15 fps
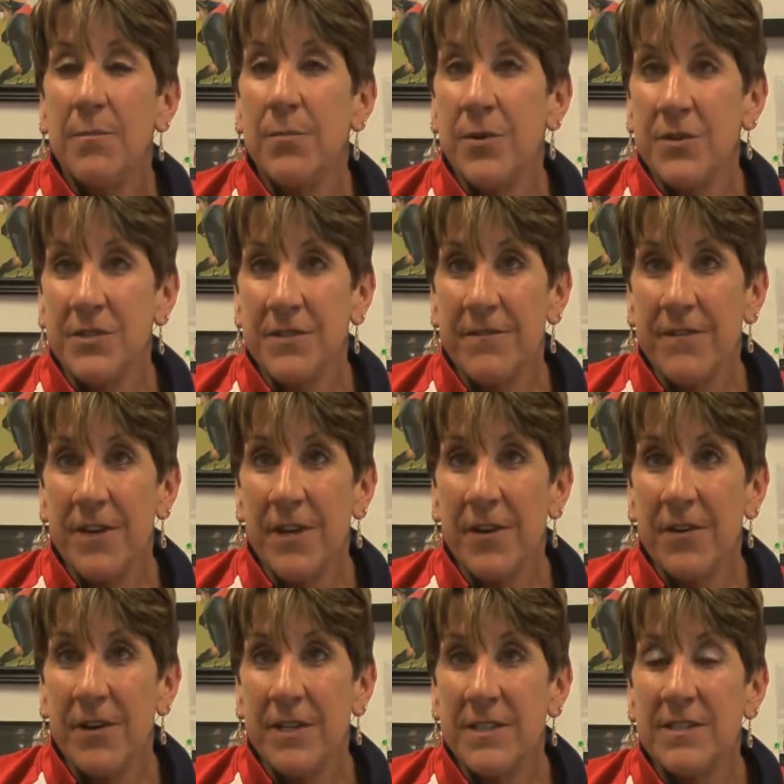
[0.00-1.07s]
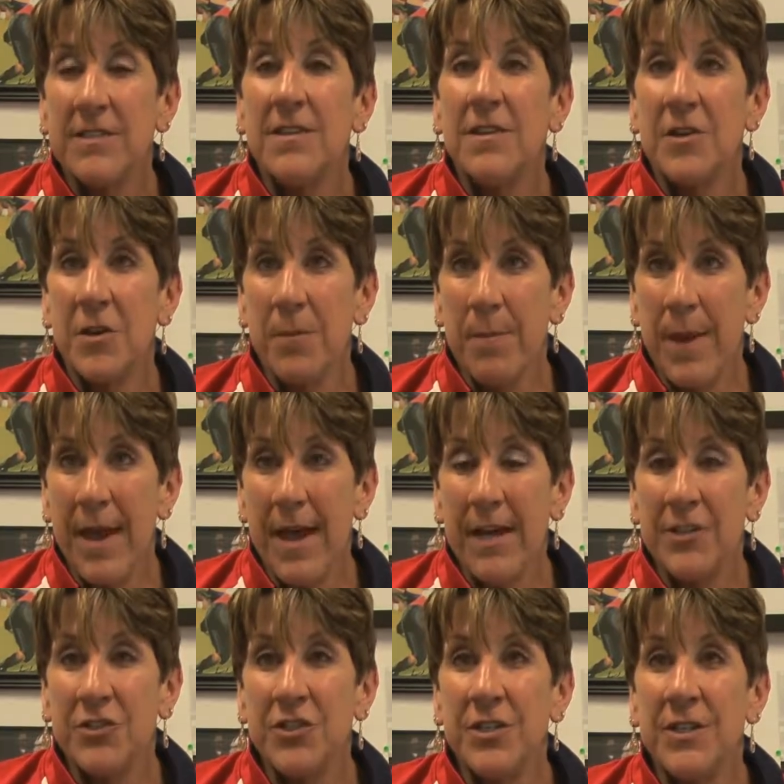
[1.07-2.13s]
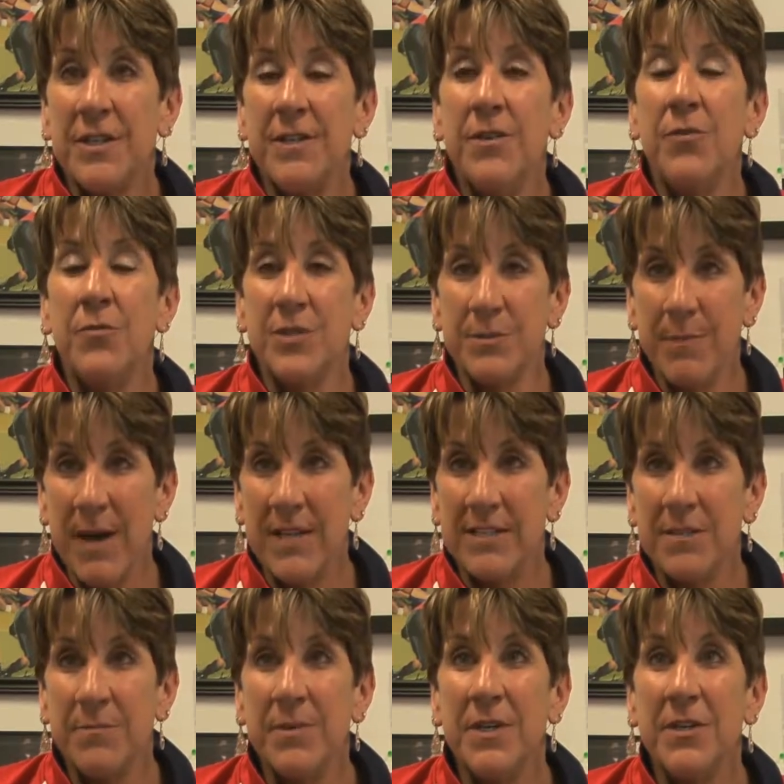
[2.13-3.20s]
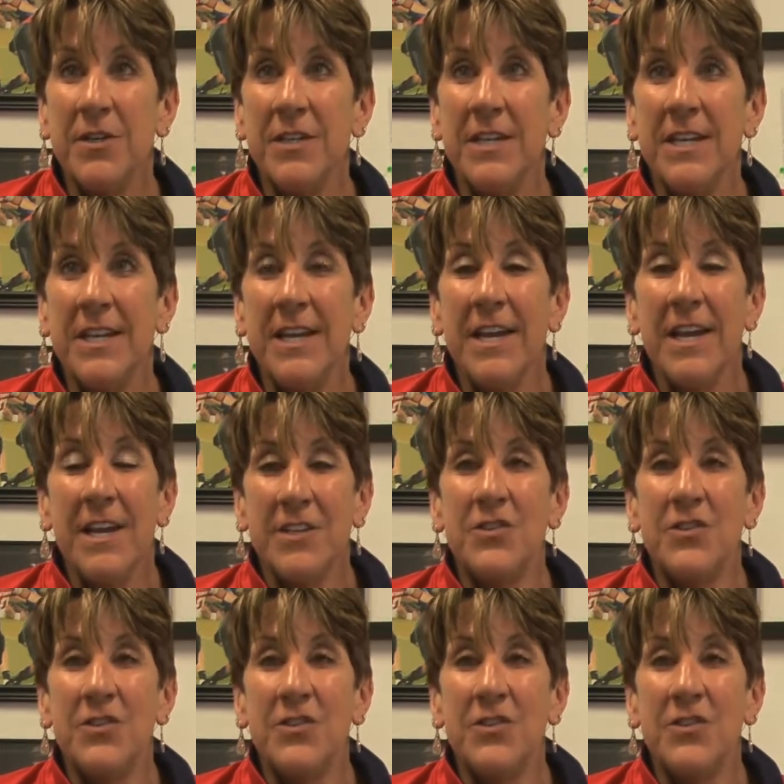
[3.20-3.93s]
perseverance, compassion, responsibility.